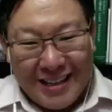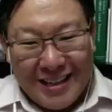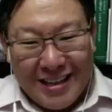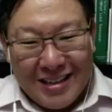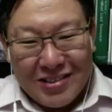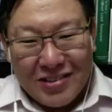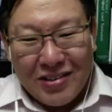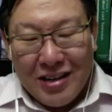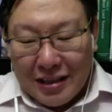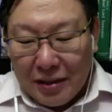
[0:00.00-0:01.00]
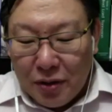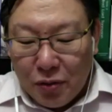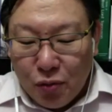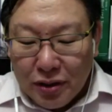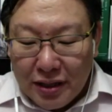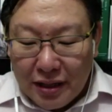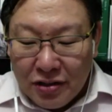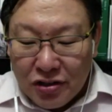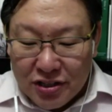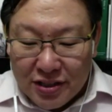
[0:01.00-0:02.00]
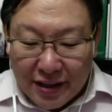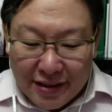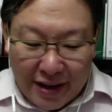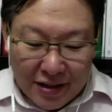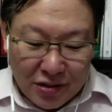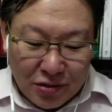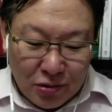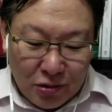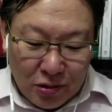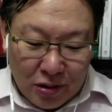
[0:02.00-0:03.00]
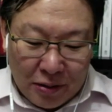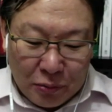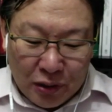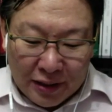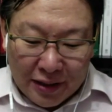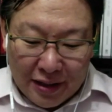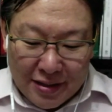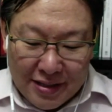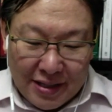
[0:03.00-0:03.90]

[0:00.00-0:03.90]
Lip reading: So tell me, what interesting things one can see